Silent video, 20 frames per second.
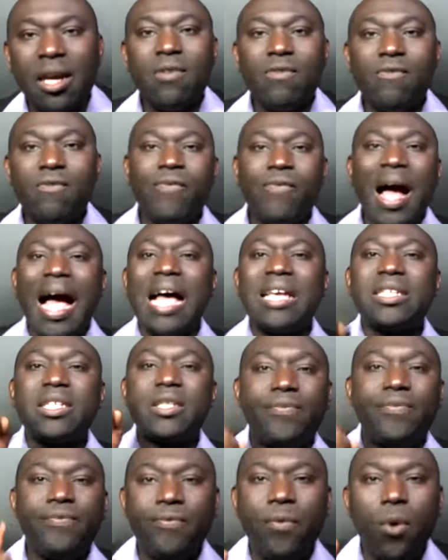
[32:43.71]

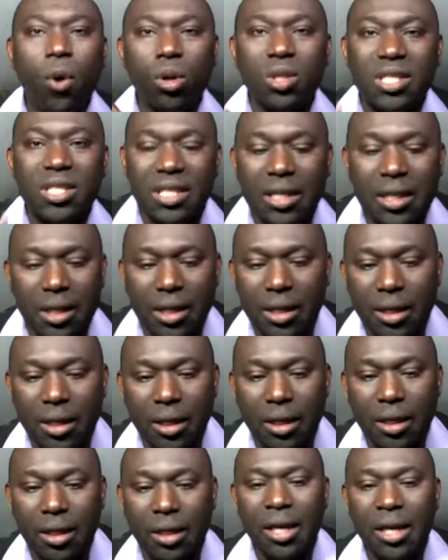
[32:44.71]
verse
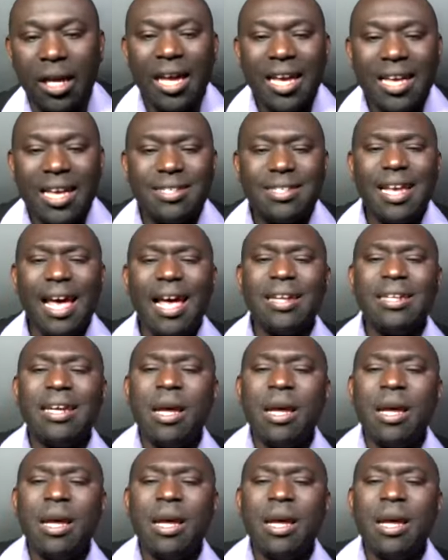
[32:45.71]
14, he said,